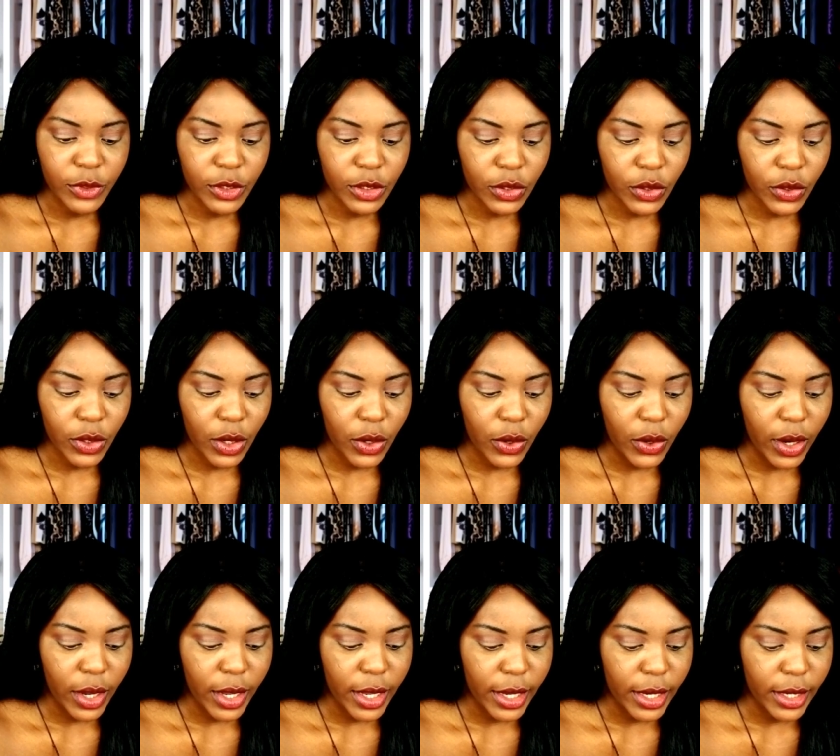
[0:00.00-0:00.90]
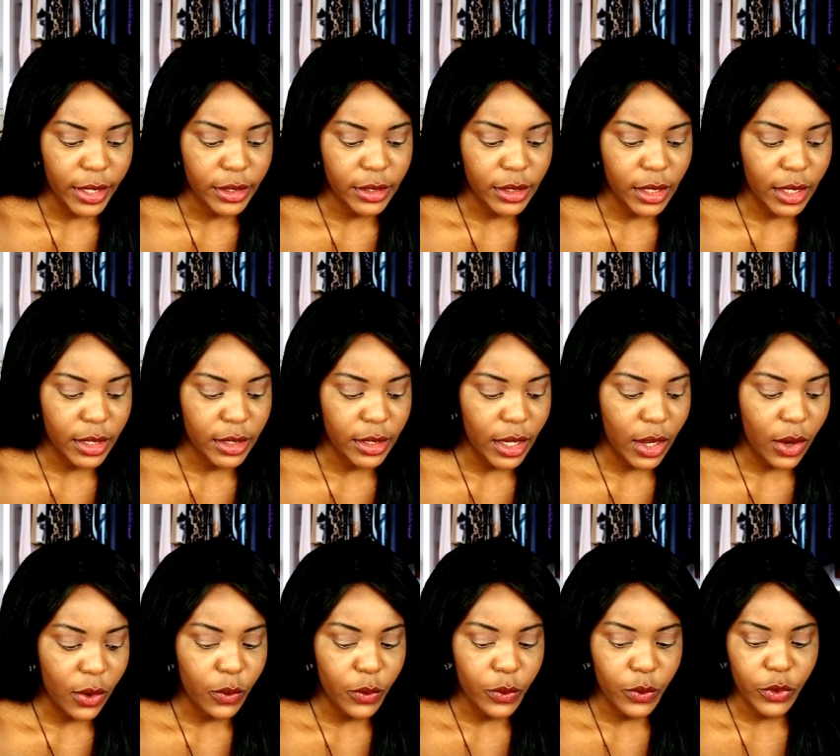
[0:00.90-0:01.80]
just gonna go ahead and
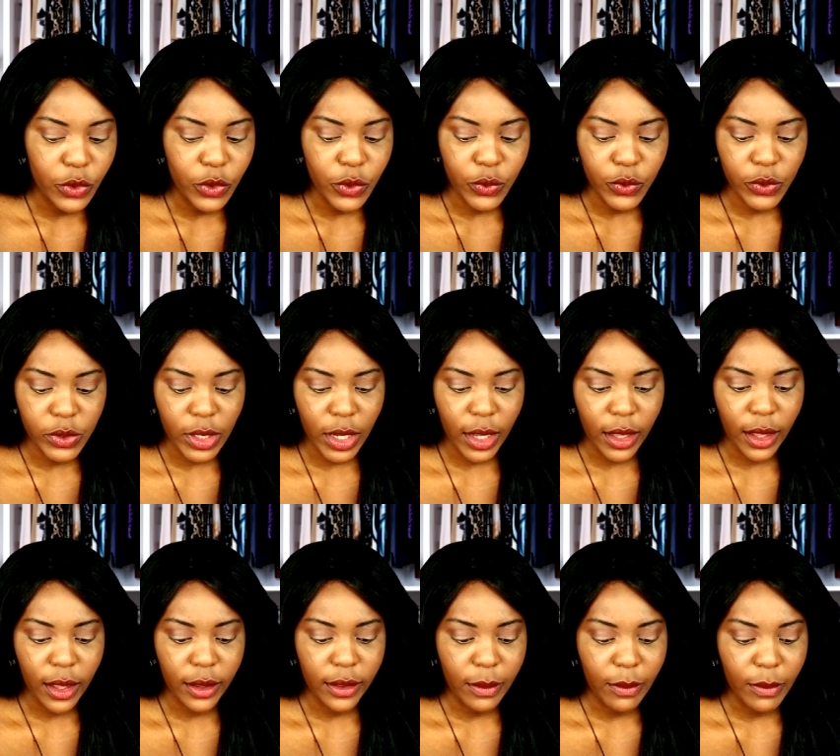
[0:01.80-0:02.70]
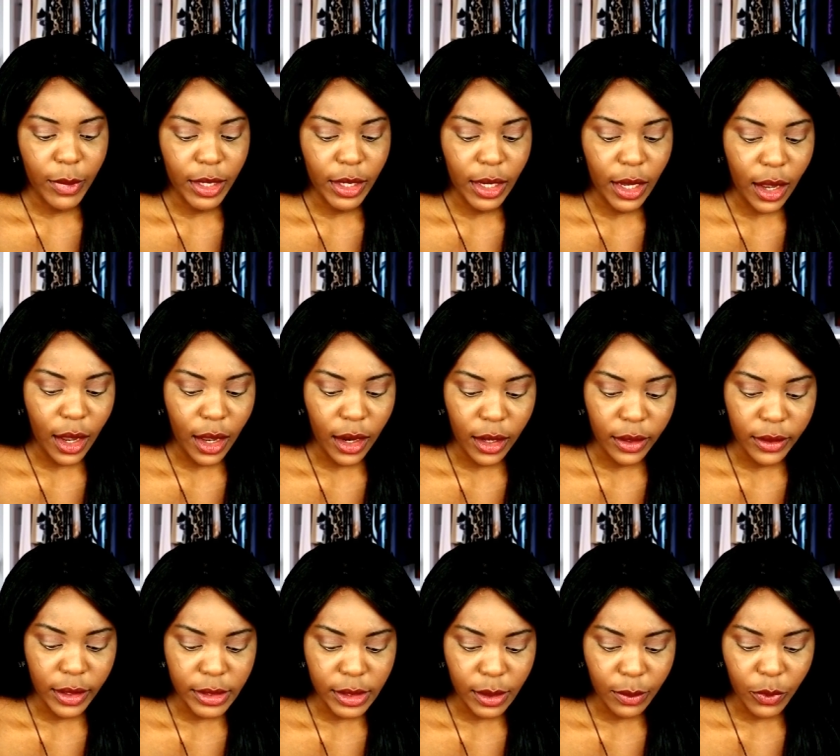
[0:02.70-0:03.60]
now use uh, the main color
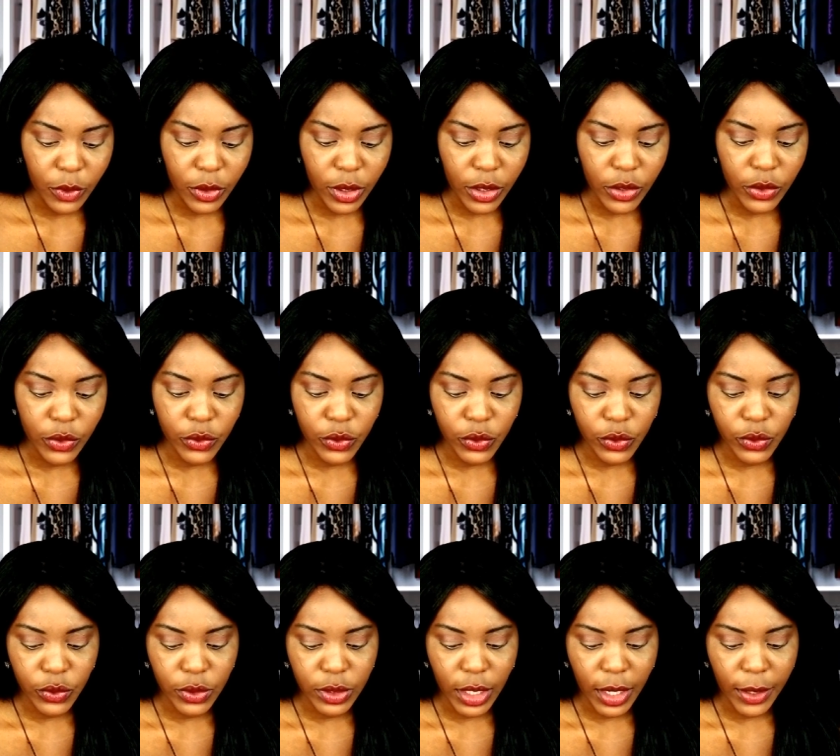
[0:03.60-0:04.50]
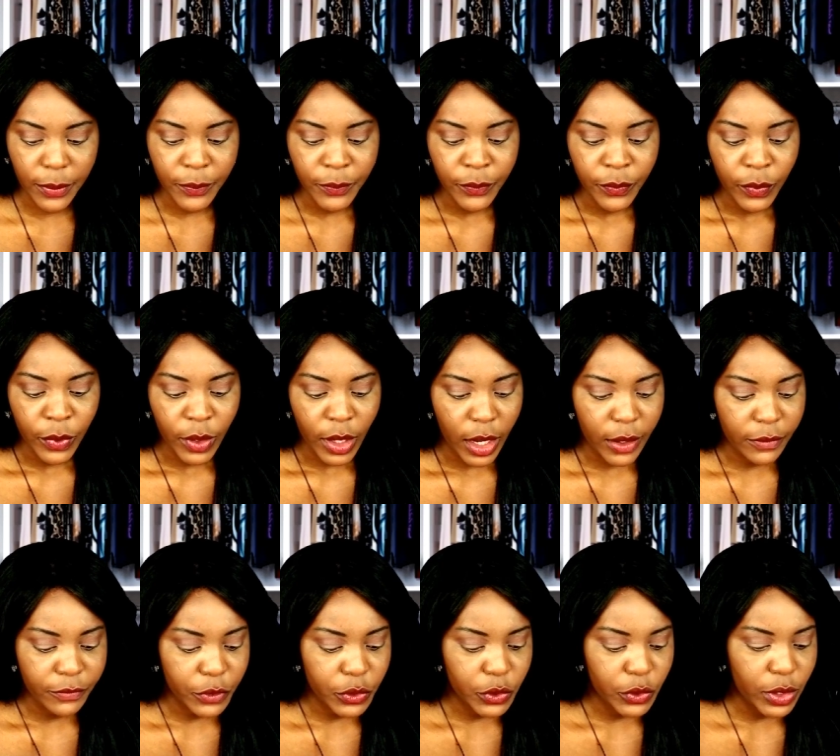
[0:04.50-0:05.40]
that I'm gonna use today and
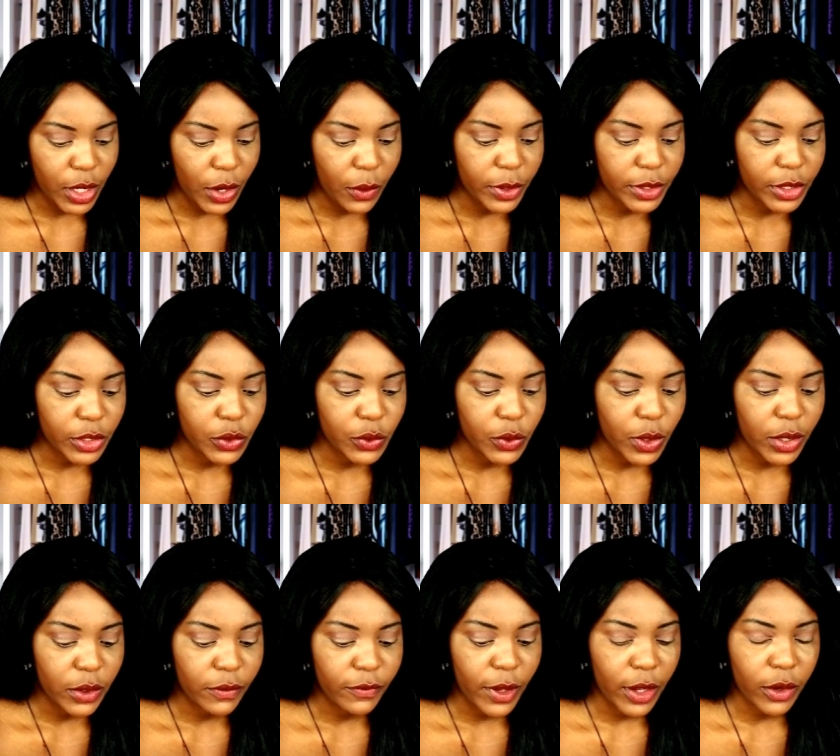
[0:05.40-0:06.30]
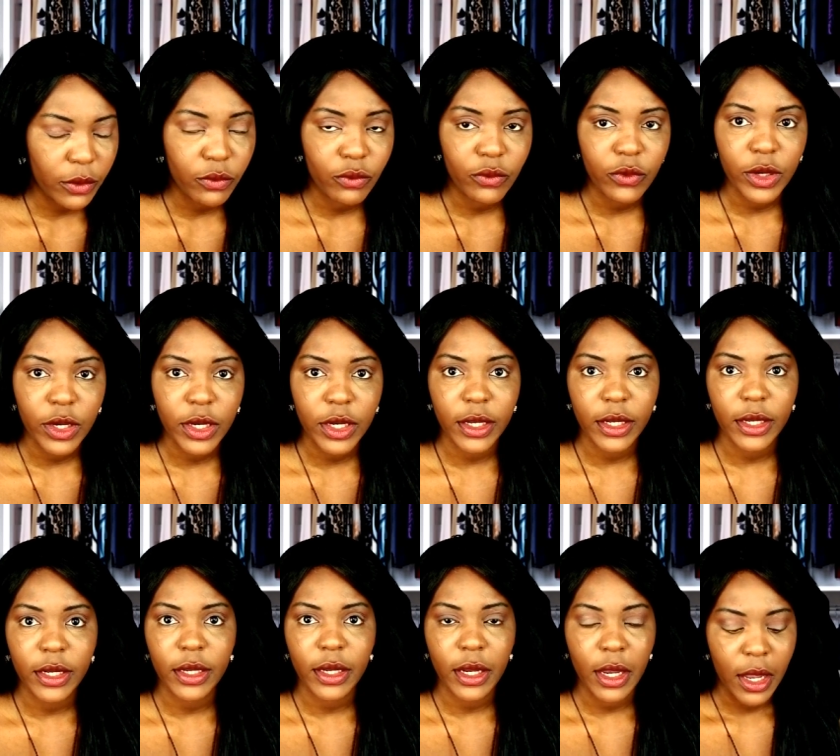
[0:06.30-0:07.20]
for today I wanted to kind of like
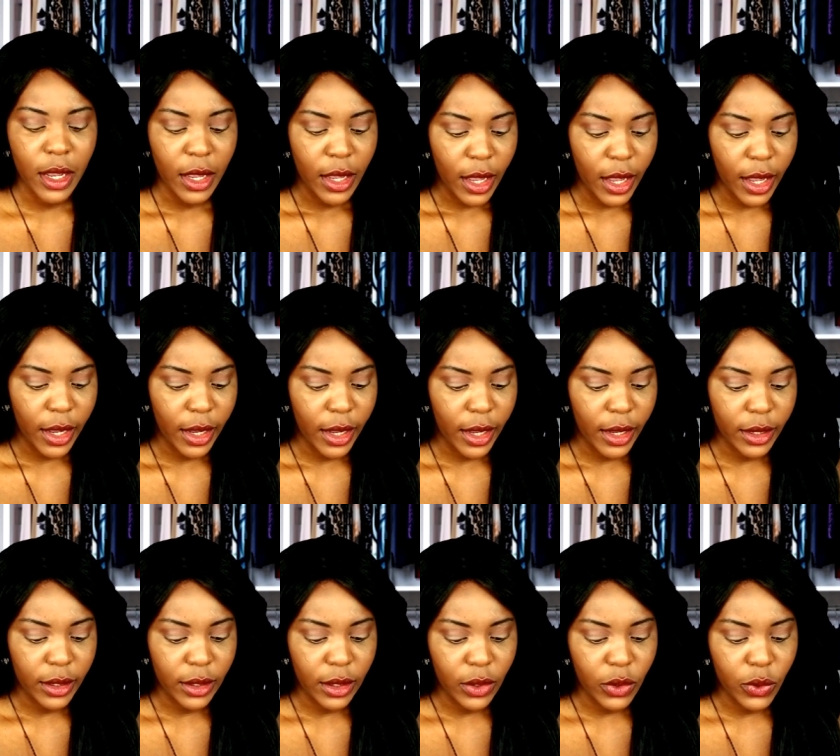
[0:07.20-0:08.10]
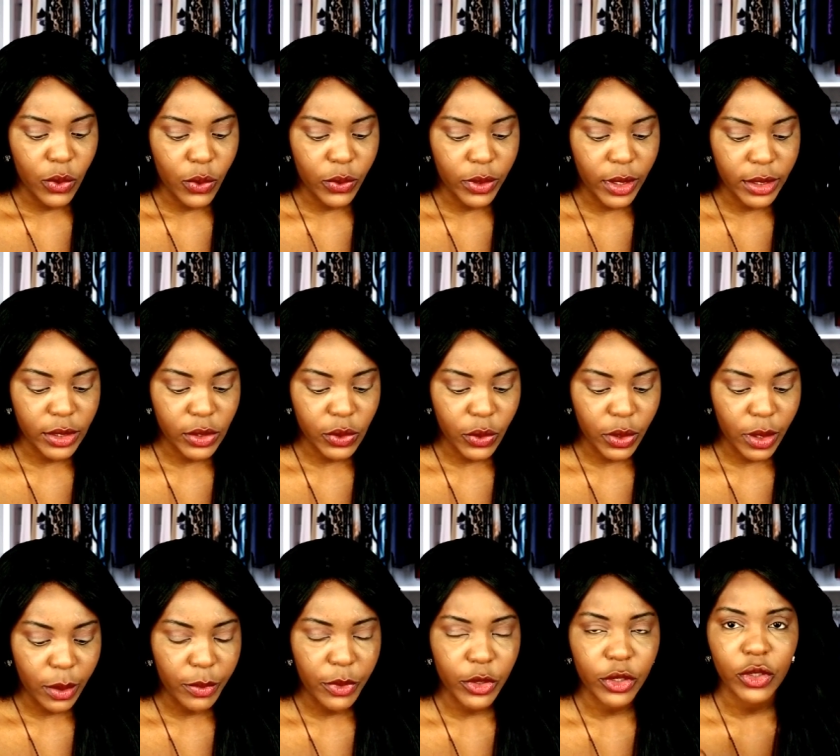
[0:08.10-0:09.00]
really uh, look that's
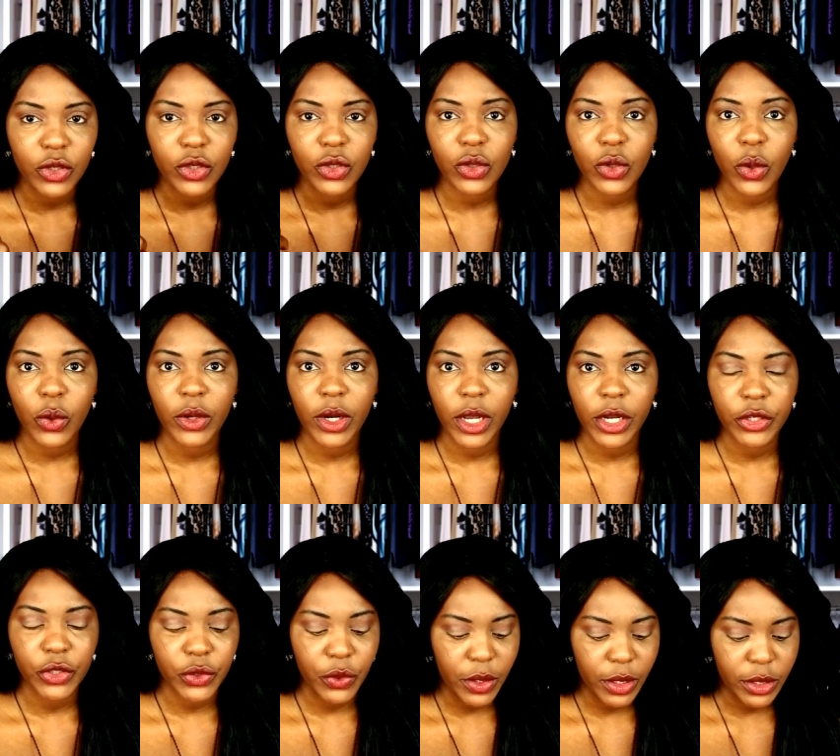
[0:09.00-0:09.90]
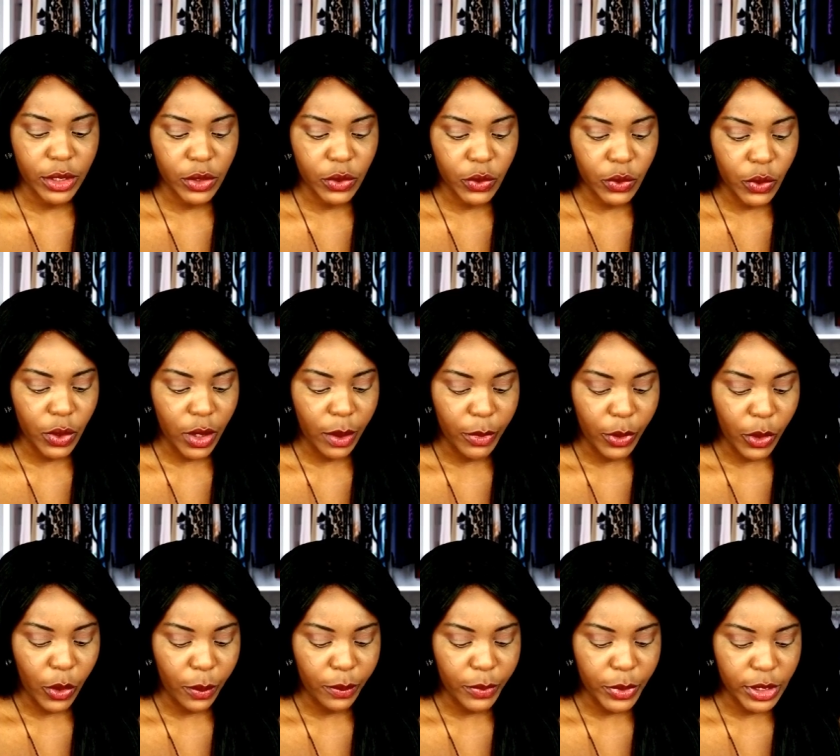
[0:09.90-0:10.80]
gonna be so natural that it's not gonna be
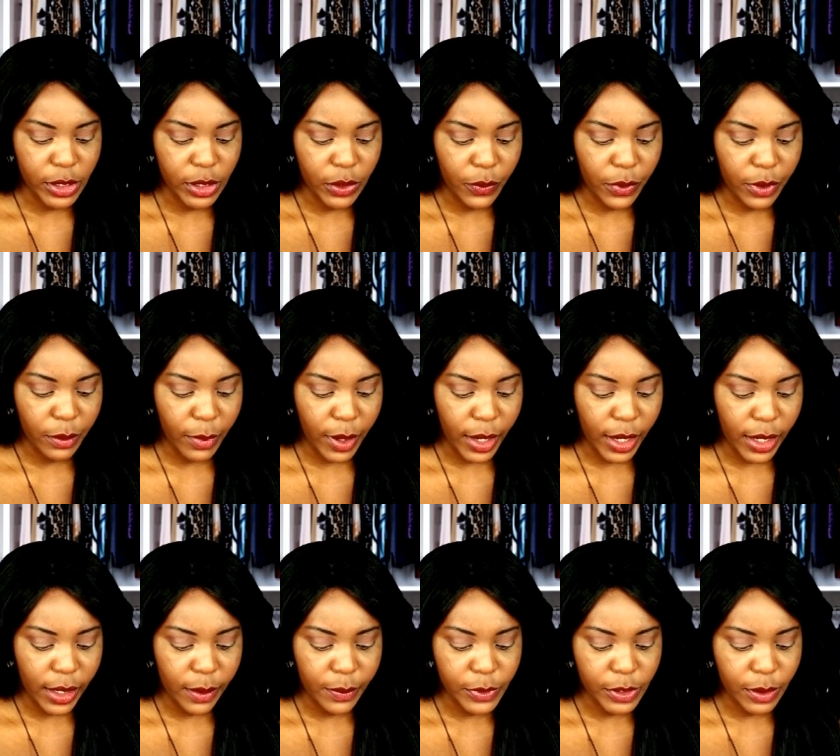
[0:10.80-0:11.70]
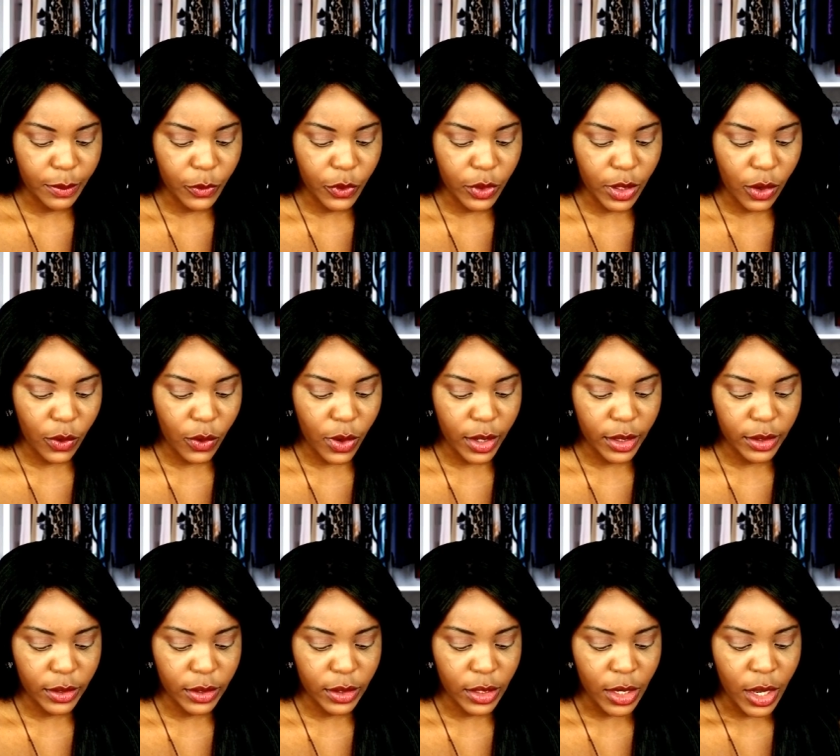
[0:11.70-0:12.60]
competing with my lips I'm gonna go
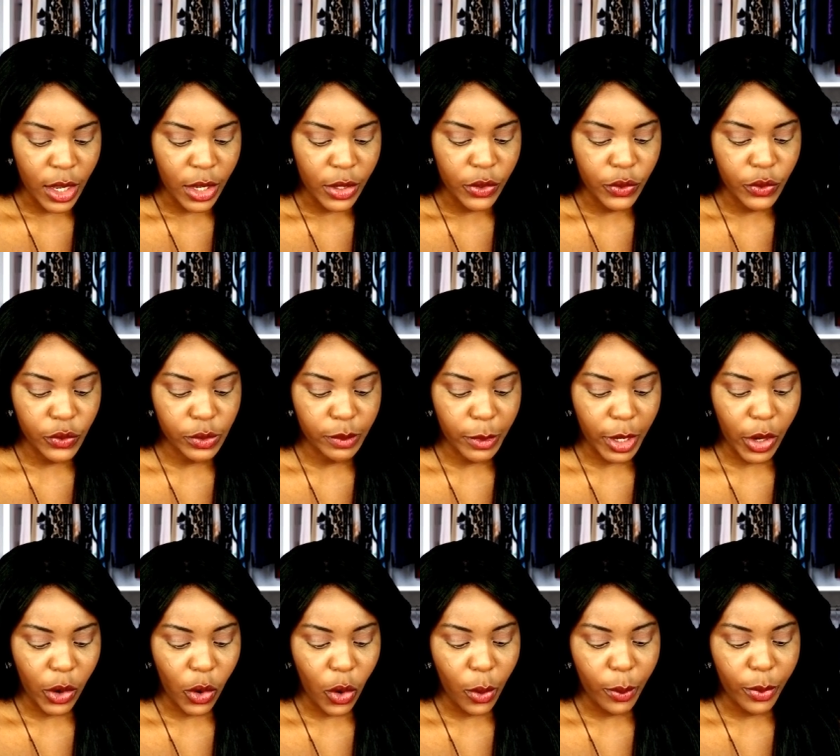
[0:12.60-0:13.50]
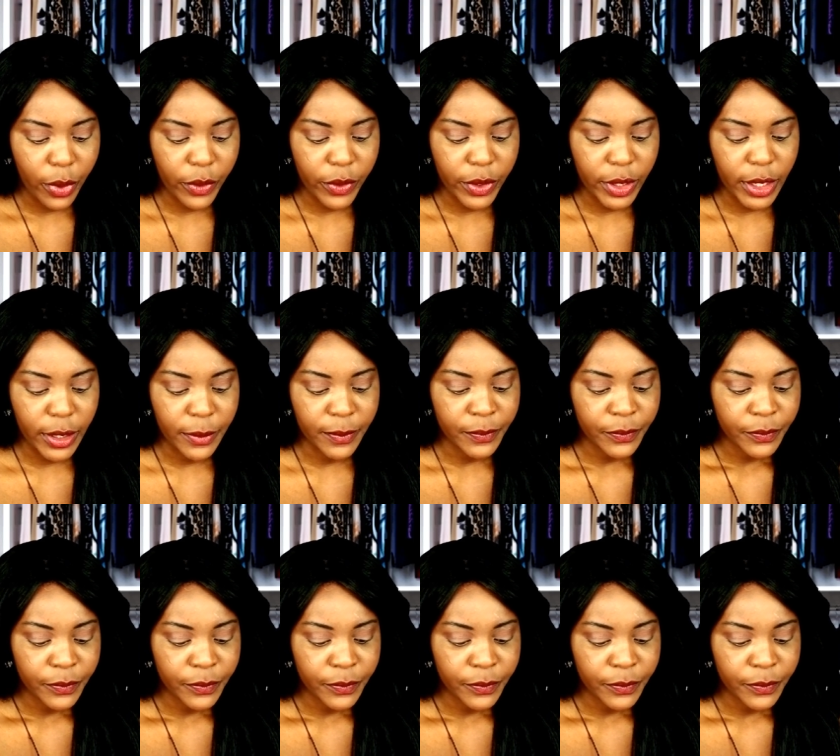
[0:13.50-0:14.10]
and use my coppery